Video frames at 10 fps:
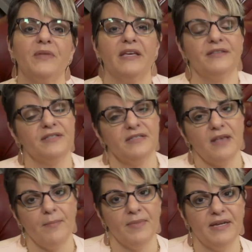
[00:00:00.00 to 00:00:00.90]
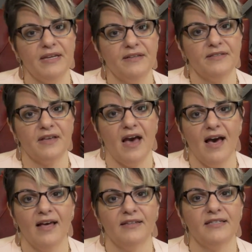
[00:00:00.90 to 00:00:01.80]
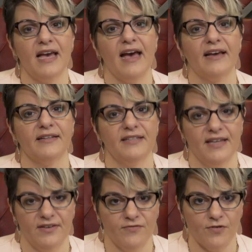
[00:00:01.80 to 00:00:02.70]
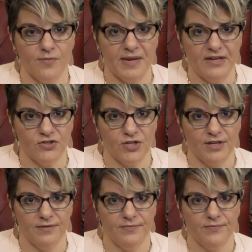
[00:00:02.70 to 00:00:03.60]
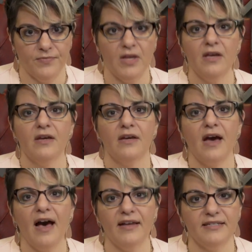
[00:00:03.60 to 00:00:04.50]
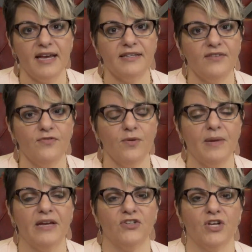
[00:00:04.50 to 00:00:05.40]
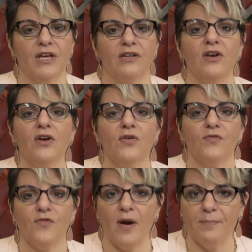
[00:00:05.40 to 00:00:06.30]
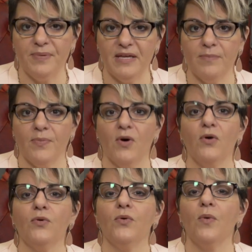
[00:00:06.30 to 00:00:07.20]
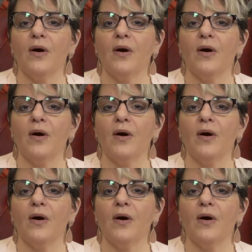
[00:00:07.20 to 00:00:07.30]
is somebody's contact information. Contact information from people who